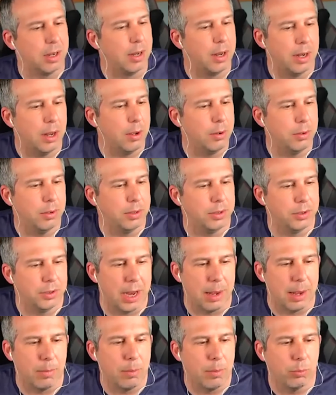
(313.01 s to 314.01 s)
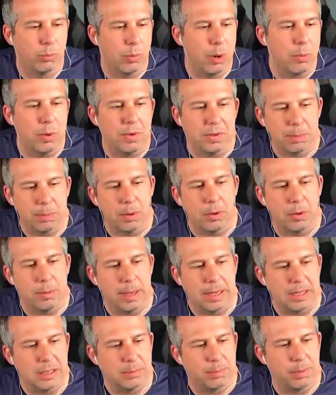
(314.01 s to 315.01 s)
I know, Sham, when we've spoken
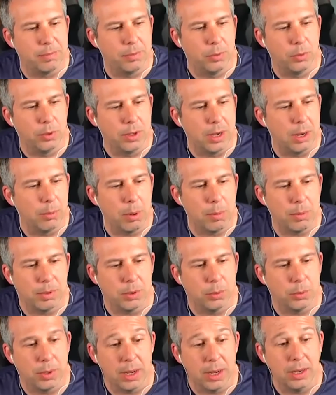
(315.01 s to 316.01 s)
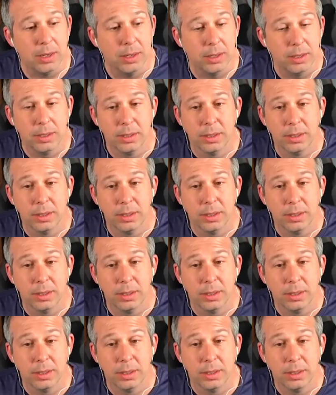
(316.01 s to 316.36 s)
about this before, you know, we were talking